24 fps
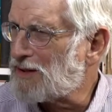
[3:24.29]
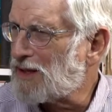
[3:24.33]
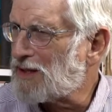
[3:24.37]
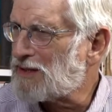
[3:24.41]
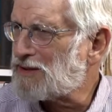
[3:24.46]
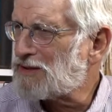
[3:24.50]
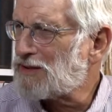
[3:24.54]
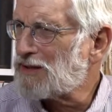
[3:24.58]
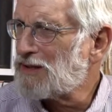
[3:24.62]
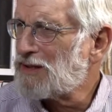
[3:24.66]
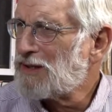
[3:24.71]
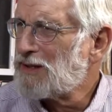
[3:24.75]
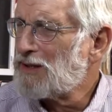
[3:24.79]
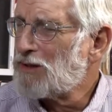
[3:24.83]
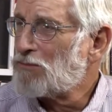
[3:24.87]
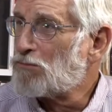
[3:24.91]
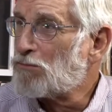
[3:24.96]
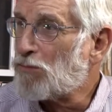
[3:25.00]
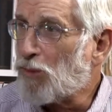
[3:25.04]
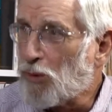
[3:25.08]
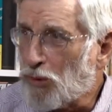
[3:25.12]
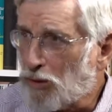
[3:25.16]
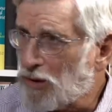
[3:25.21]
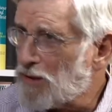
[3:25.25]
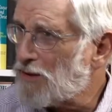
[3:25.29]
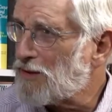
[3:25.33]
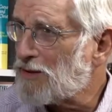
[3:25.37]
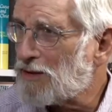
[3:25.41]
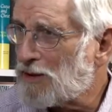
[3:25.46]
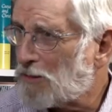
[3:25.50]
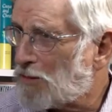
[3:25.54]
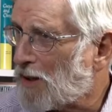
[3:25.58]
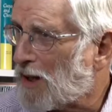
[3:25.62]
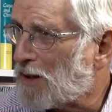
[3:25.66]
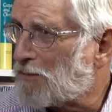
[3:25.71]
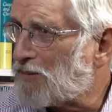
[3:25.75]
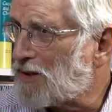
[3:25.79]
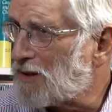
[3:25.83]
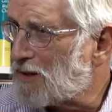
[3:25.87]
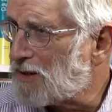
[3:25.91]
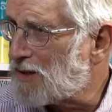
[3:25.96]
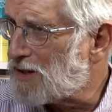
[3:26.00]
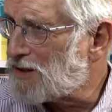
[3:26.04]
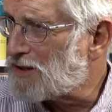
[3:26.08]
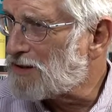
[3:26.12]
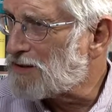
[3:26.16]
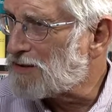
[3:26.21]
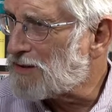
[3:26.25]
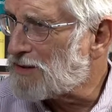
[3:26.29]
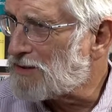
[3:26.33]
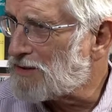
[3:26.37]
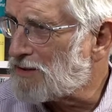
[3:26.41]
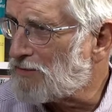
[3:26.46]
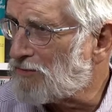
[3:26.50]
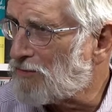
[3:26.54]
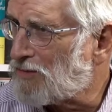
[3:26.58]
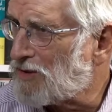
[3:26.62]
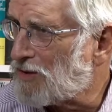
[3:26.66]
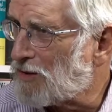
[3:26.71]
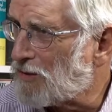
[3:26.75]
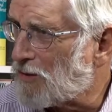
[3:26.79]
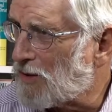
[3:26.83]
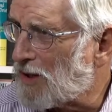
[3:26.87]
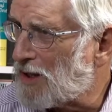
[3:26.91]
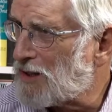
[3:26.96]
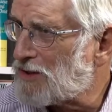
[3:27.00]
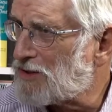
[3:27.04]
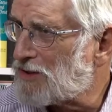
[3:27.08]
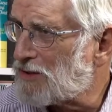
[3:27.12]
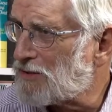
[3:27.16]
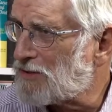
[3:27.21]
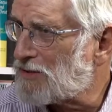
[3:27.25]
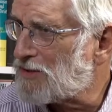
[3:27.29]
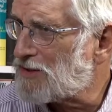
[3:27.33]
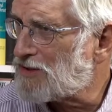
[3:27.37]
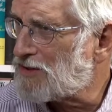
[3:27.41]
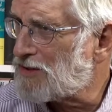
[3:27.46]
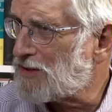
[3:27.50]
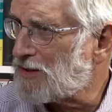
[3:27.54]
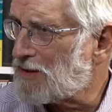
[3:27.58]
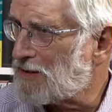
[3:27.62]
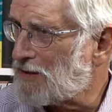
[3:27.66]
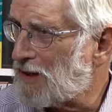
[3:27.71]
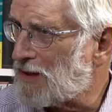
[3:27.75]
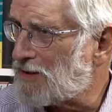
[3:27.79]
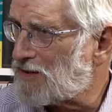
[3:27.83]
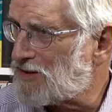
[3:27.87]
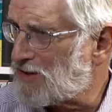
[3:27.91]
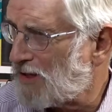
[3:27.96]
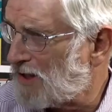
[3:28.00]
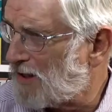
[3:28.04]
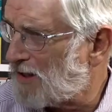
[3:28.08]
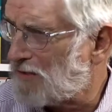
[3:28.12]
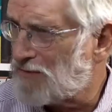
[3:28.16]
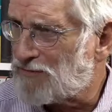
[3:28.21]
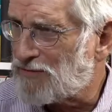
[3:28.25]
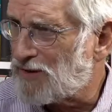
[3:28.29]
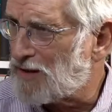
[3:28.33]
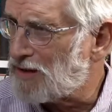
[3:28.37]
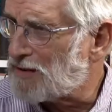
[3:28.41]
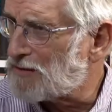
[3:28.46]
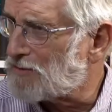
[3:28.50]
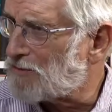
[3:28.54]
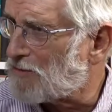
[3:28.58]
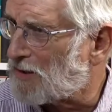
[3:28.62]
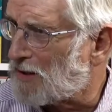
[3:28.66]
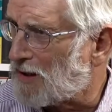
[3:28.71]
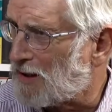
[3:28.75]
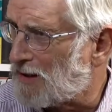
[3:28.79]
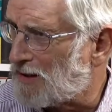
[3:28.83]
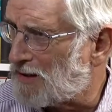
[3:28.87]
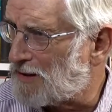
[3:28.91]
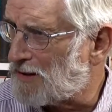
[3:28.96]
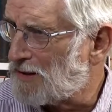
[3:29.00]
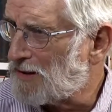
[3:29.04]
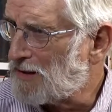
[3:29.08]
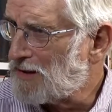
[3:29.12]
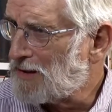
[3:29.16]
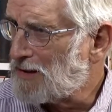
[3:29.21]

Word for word: That's more than the populations of Rio Rancho and, and Santa Fe combined.